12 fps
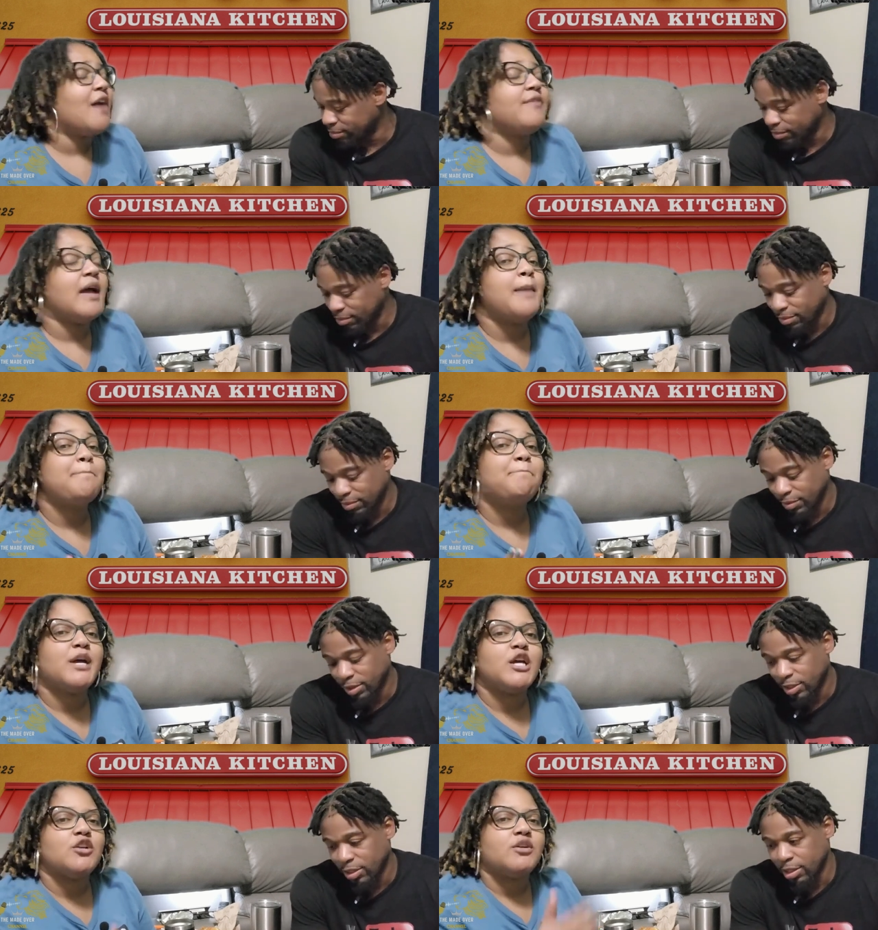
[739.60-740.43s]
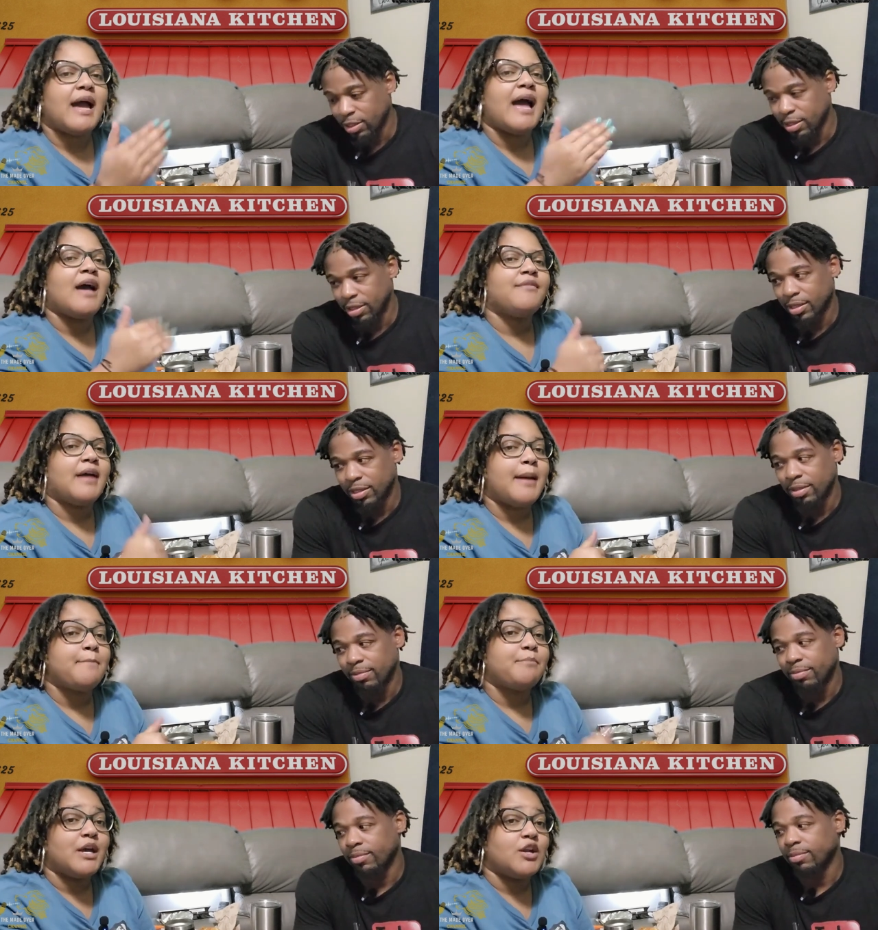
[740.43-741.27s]
Speaker 1: I've had better, I've
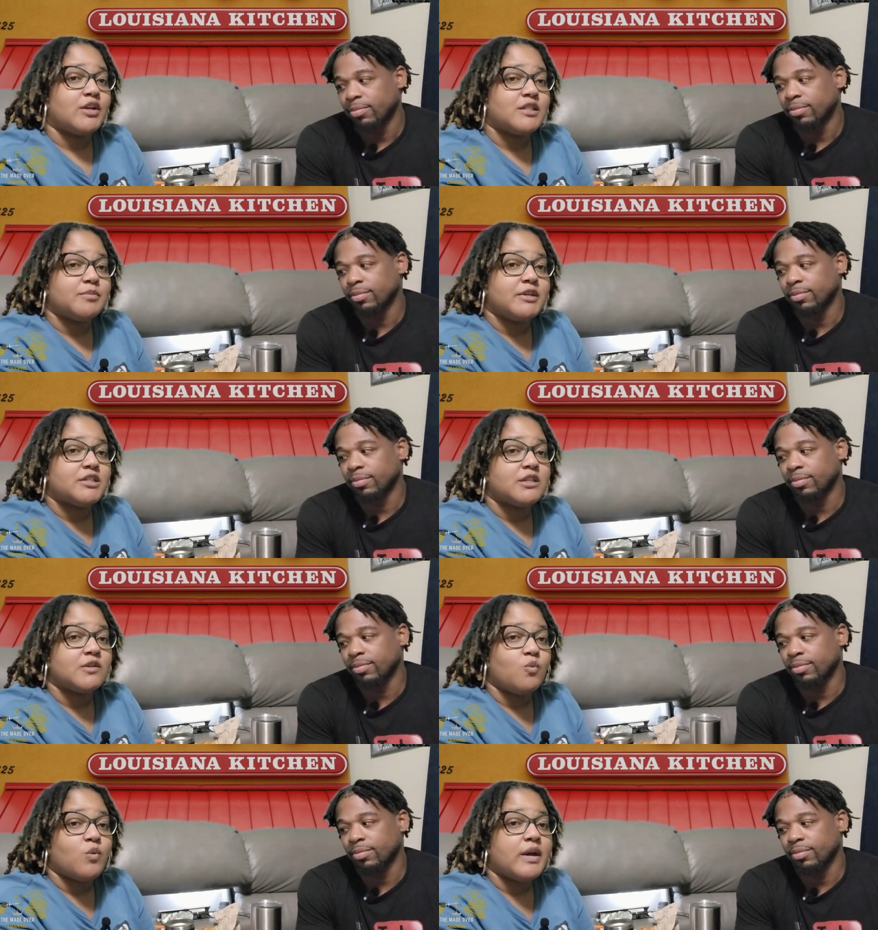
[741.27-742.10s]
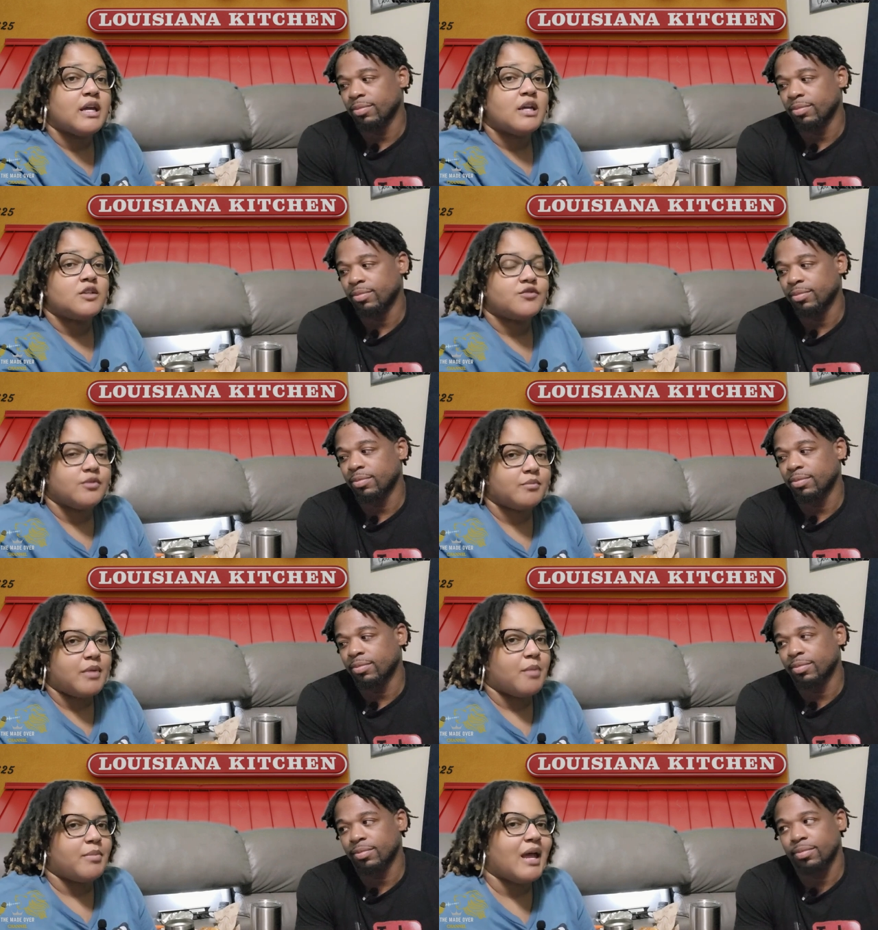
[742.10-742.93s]
had better, especially wings
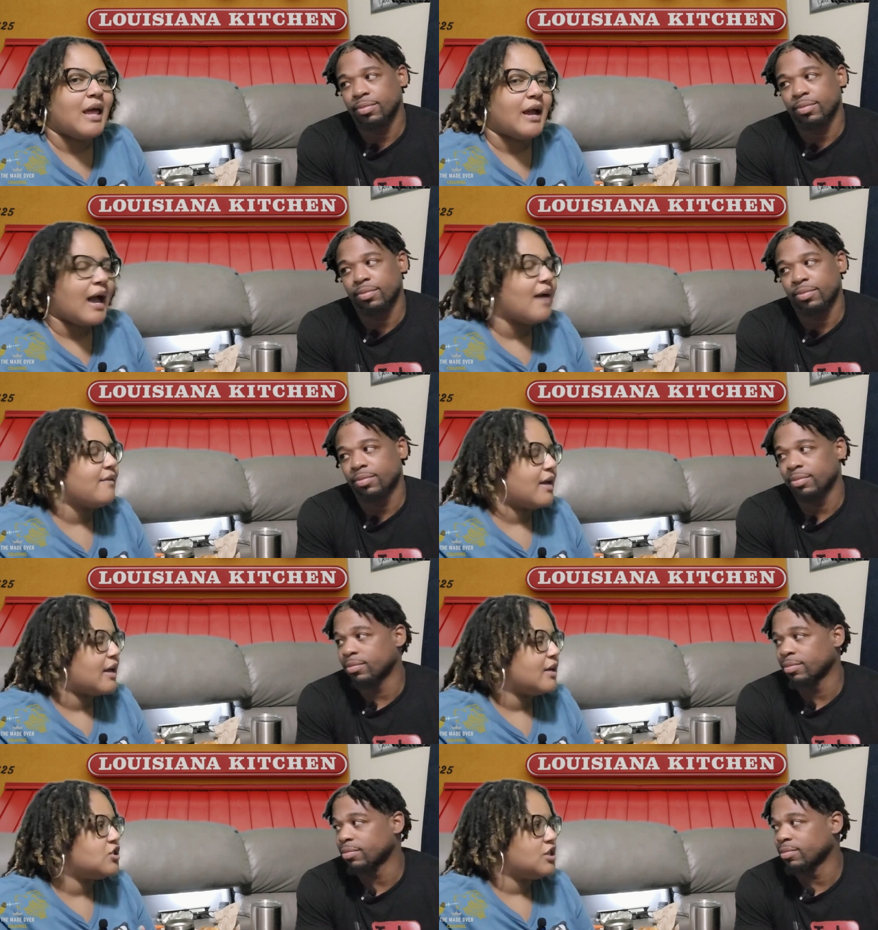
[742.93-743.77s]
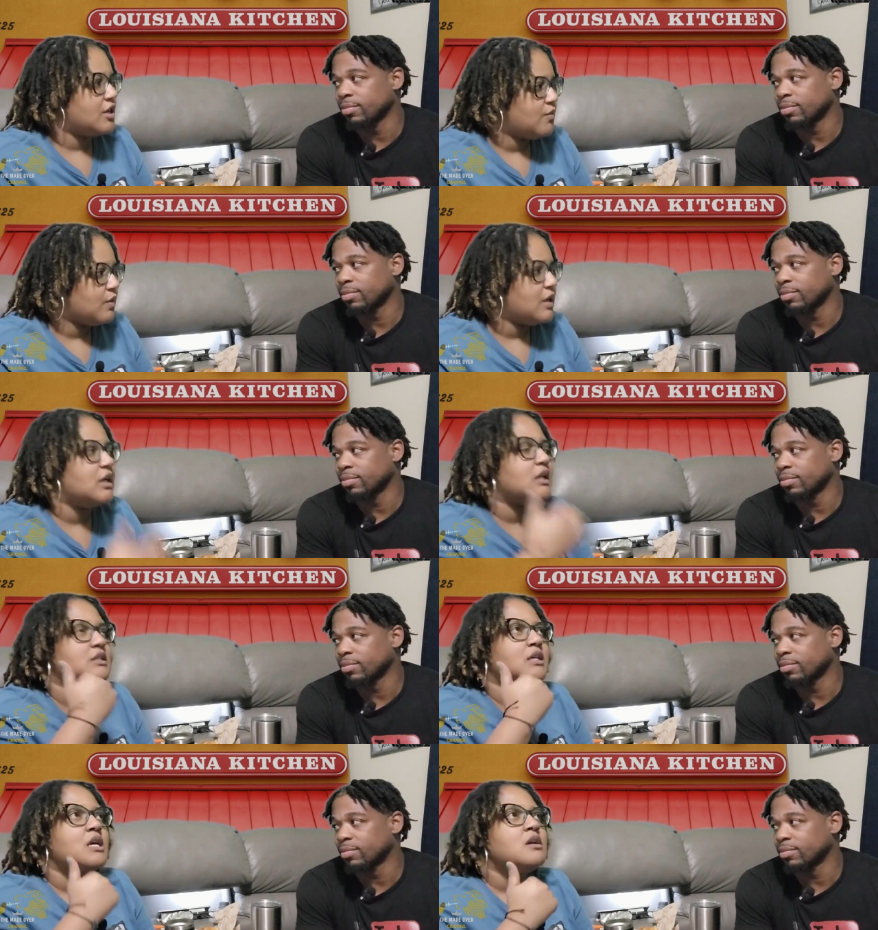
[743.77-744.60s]
from Popeye. Like I've had chicken
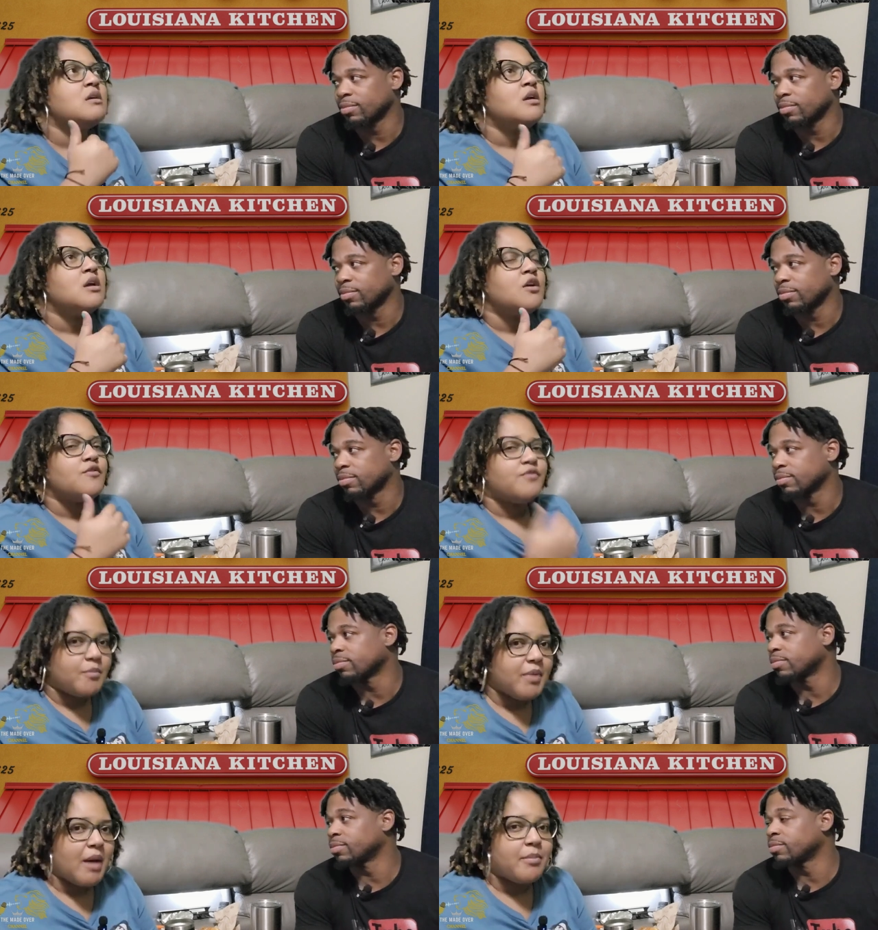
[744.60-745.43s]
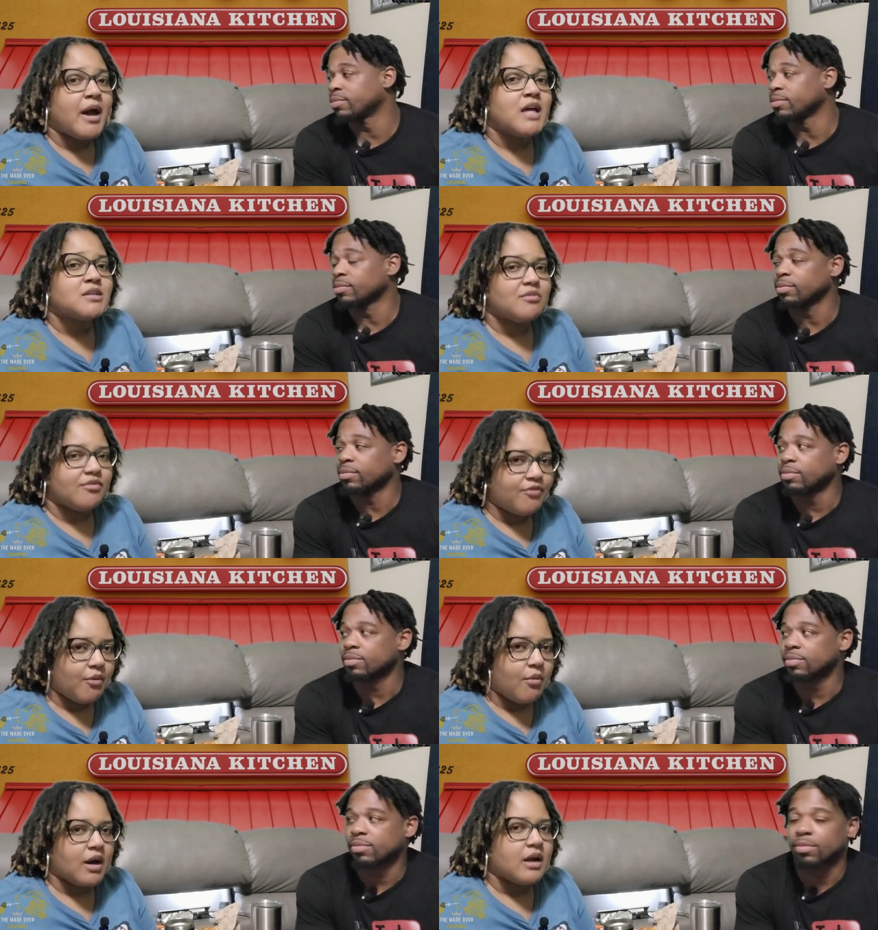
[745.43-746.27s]
wings from Popeye's
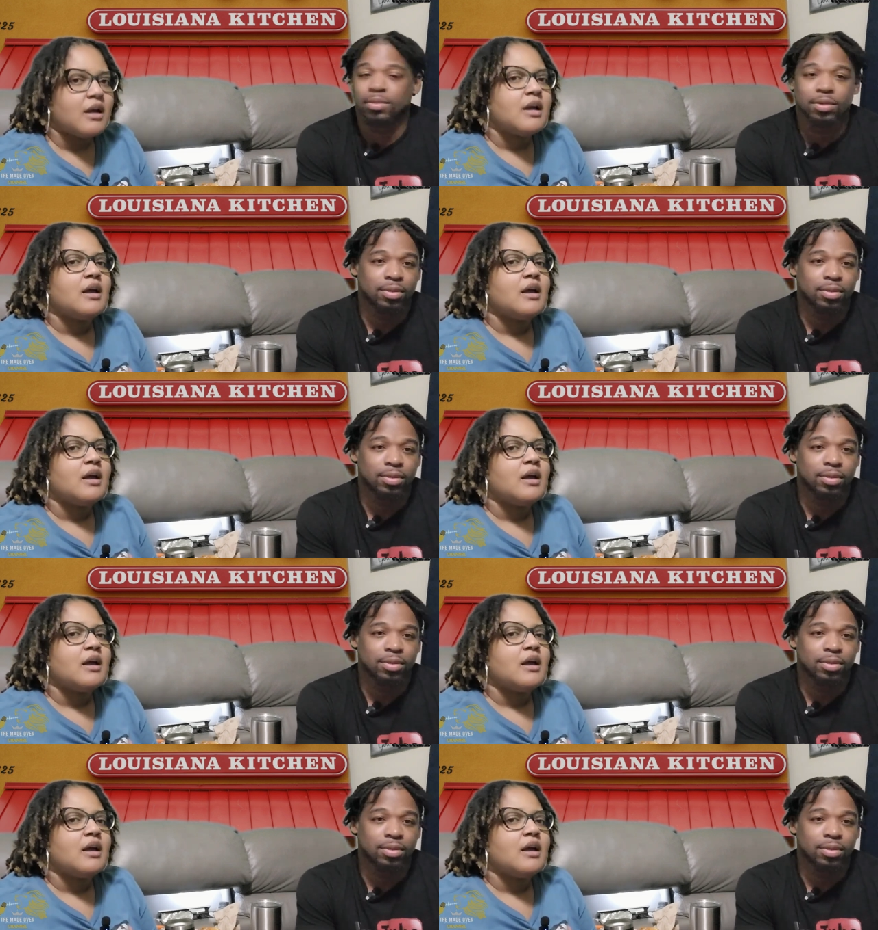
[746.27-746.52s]
before.